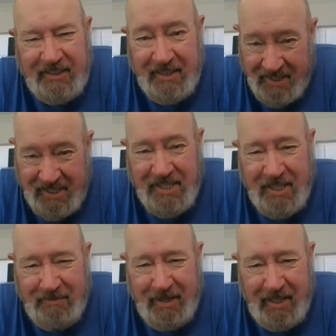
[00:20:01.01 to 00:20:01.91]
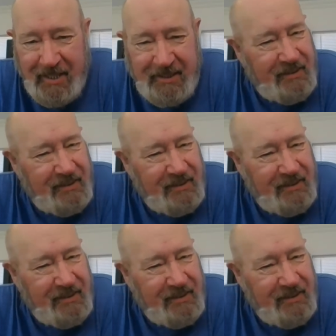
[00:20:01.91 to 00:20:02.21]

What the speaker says: because it's going to be